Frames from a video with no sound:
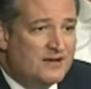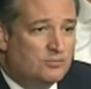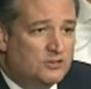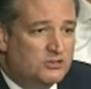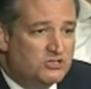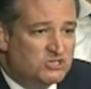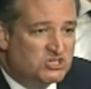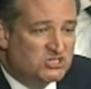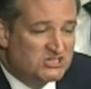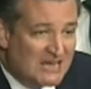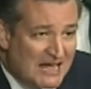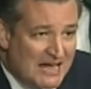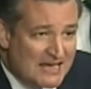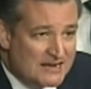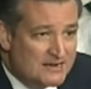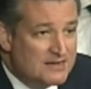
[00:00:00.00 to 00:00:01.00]
they were
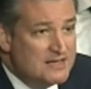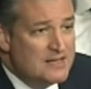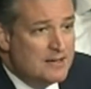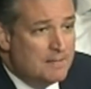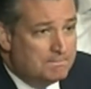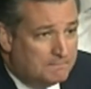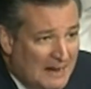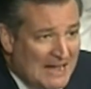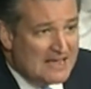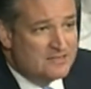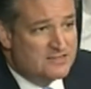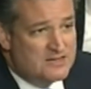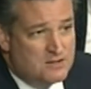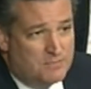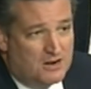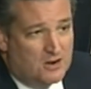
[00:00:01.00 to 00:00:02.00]
decided by
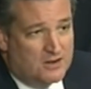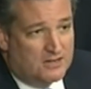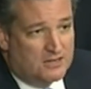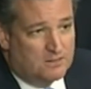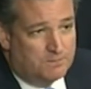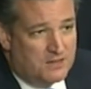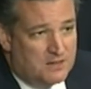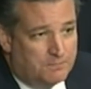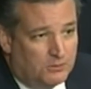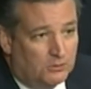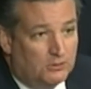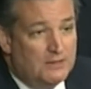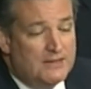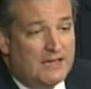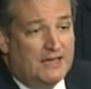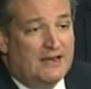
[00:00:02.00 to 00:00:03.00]
the American people
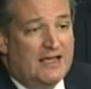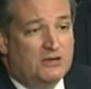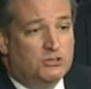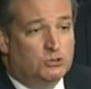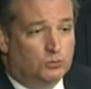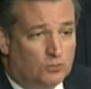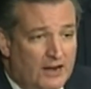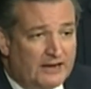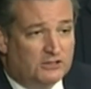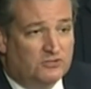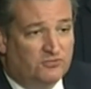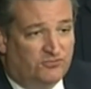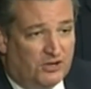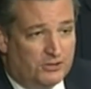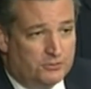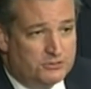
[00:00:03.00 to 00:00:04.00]
in a direct
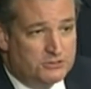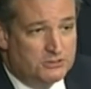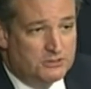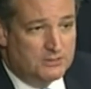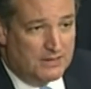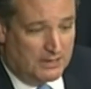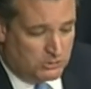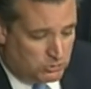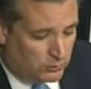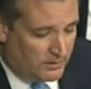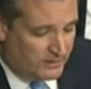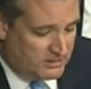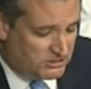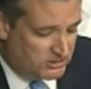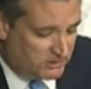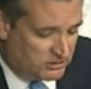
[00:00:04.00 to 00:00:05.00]
vote in
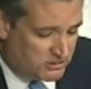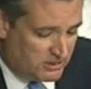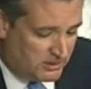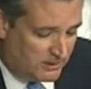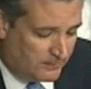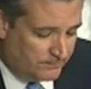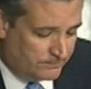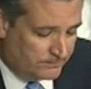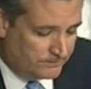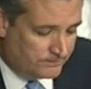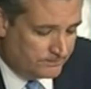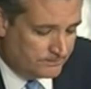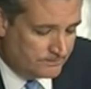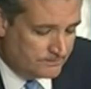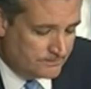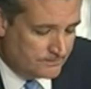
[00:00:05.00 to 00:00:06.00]
2016.
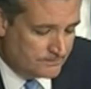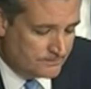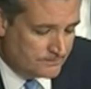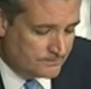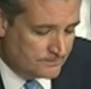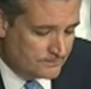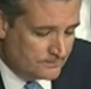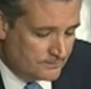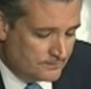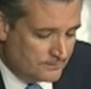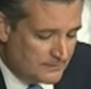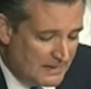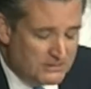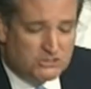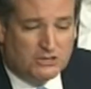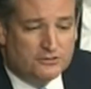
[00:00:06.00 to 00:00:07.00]

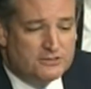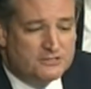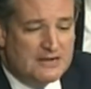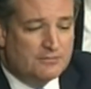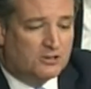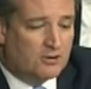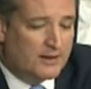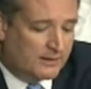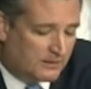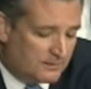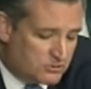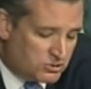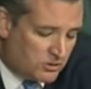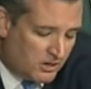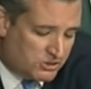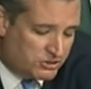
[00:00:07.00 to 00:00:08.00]
And so the Democratic
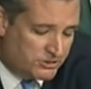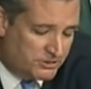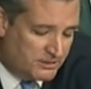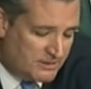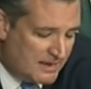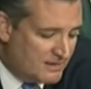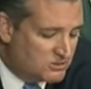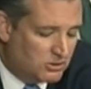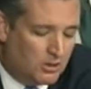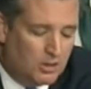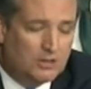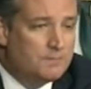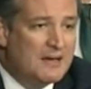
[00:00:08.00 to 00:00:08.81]
obstruction today is all